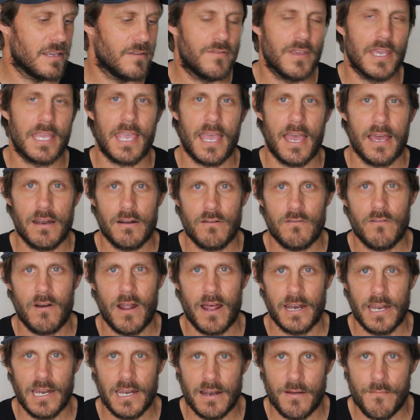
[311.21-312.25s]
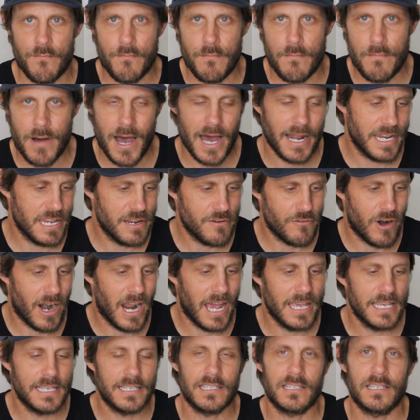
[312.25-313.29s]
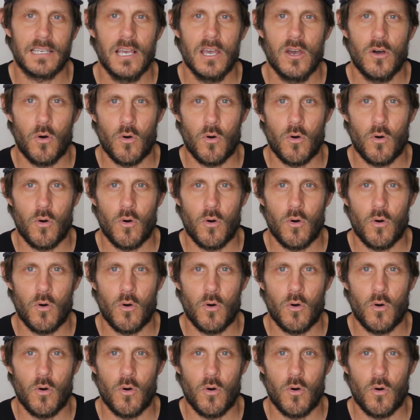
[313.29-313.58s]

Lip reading: If you're going to run in a muddy race